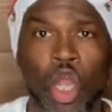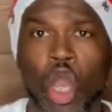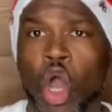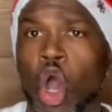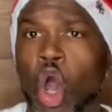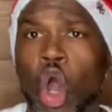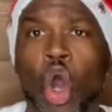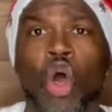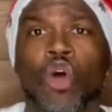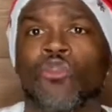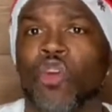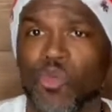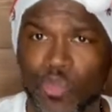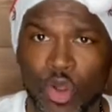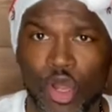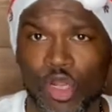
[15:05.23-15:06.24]
All of our
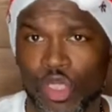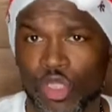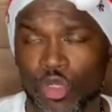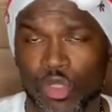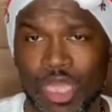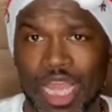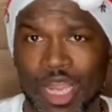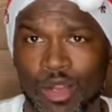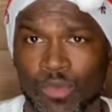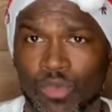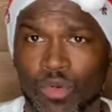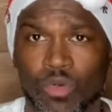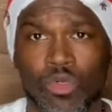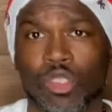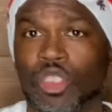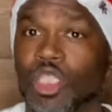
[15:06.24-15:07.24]
products are layerable.
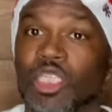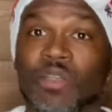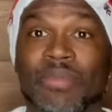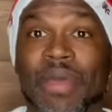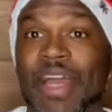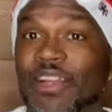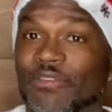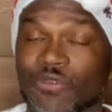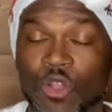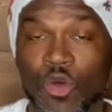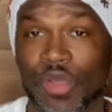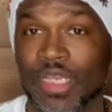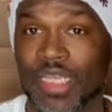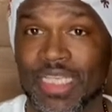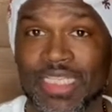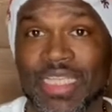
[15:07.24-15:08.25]
It's just a matter of knowing
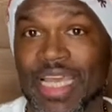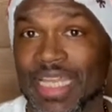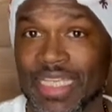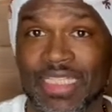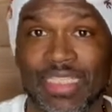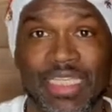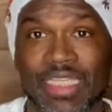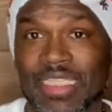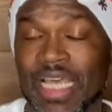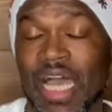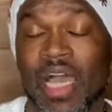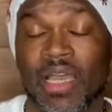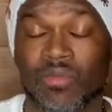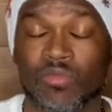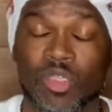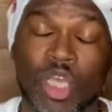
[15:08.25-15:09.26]
the settings and
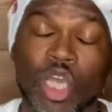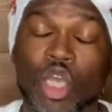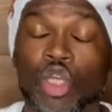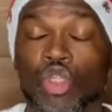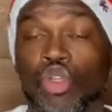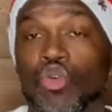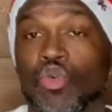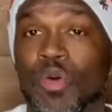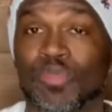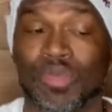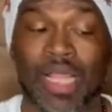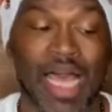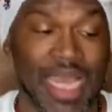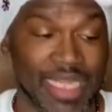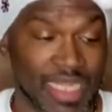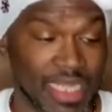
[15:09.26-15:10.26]
times to apply
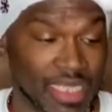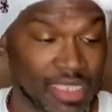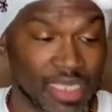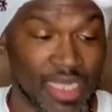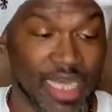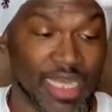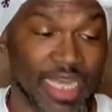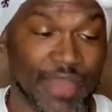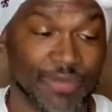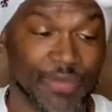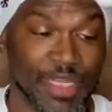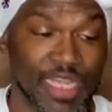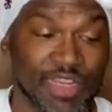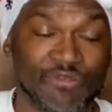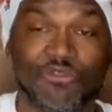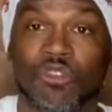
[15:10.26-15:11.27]
these. Again, we did
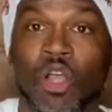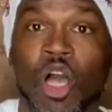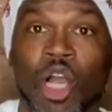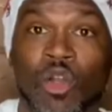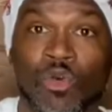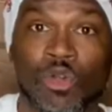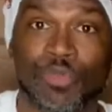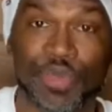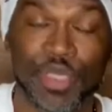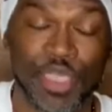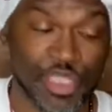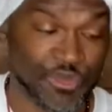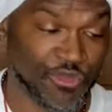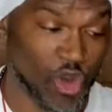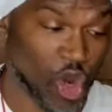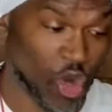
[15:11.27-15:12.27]
flock on a piece of
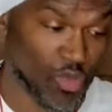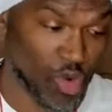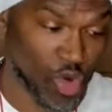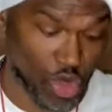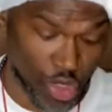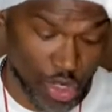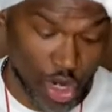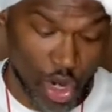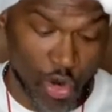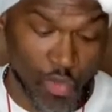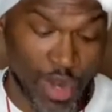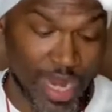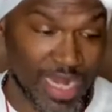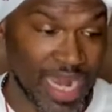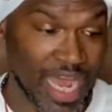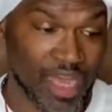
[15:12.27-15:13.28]
cardboard. Right
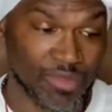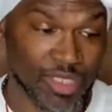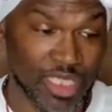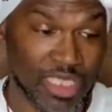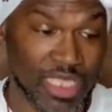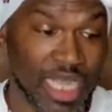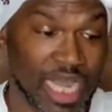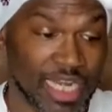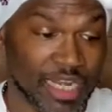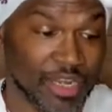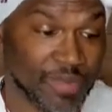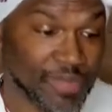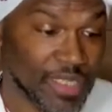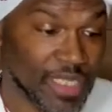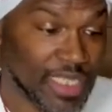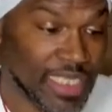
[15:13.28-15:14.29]
now, I'm just lining up the
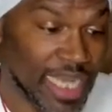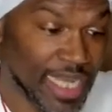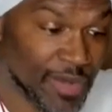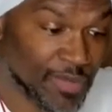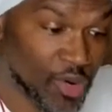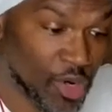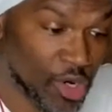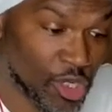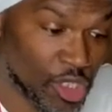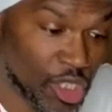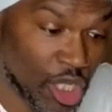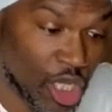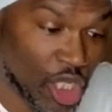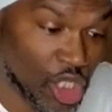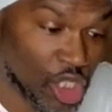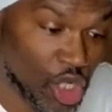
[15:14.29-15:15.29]
second parts
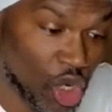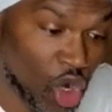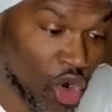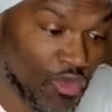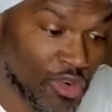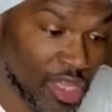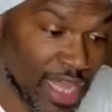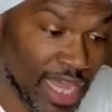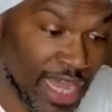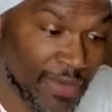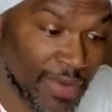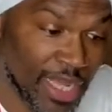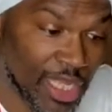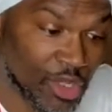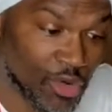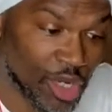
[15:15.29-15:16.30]
to overlay. We can
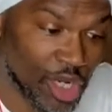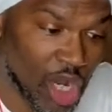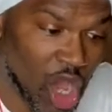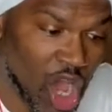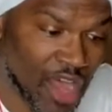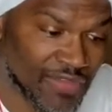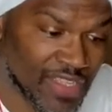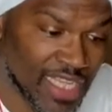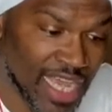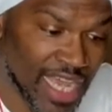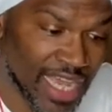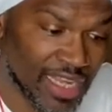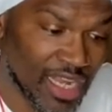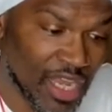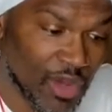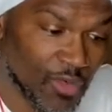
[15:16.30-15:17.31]
do an offset.
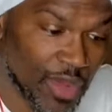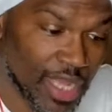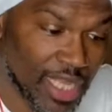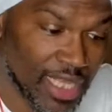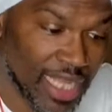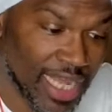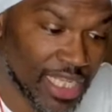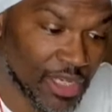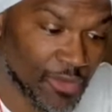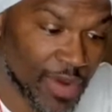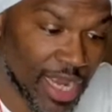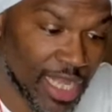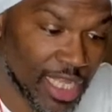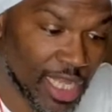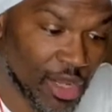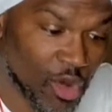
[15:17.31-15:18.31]
We can lay it
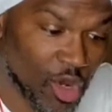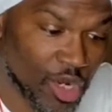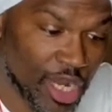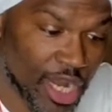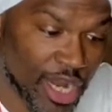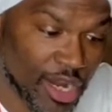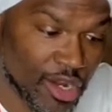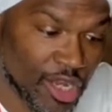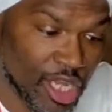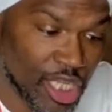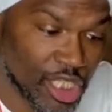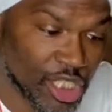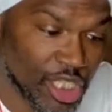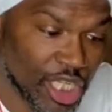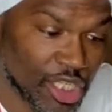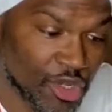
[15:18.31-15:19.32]
directly on there,
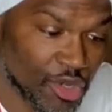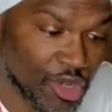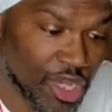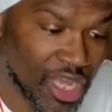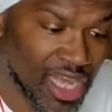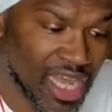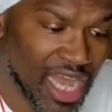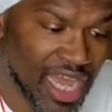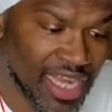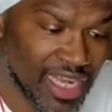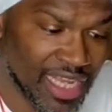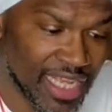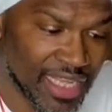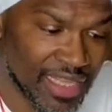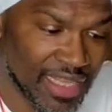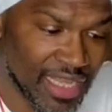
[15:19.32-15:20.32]
just so you can kind of get
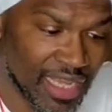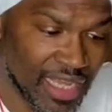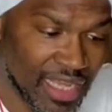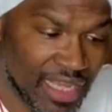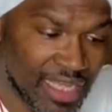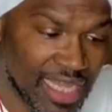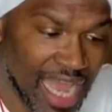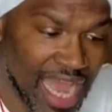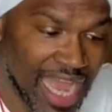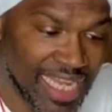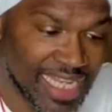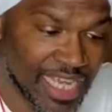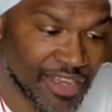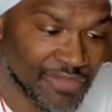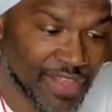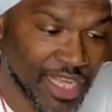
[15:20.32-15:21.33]
the idea
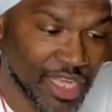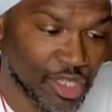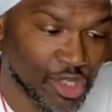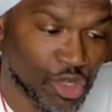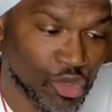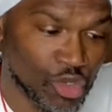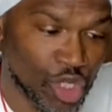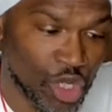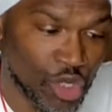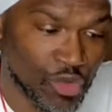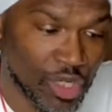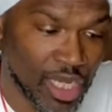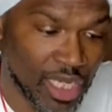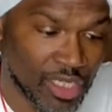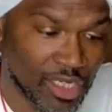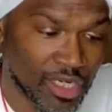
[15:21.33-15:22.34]
of like a two-tone
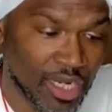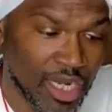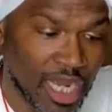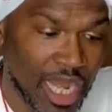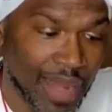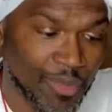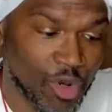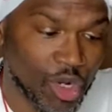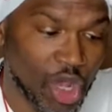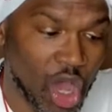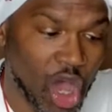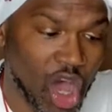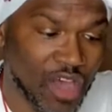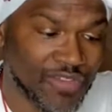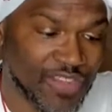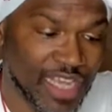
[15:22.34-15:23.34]
color. I'm going to
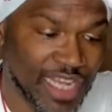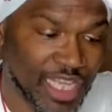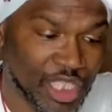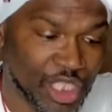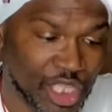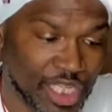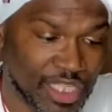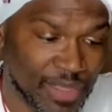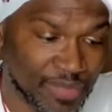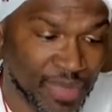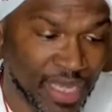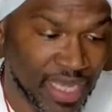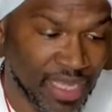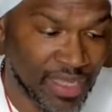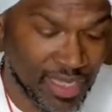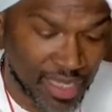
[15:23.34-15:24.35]
offset it just a bit.
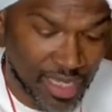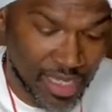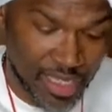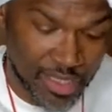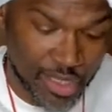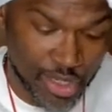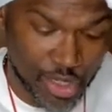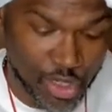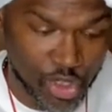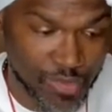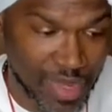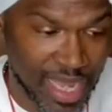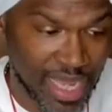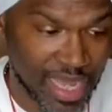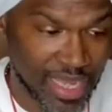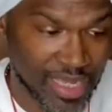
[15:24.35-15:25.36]
There goes
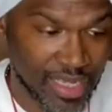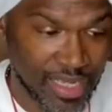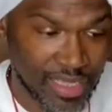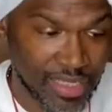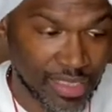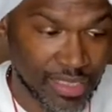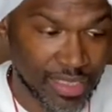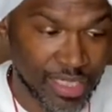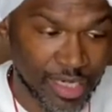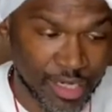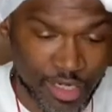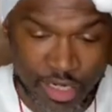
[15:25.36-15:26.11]
my glitter.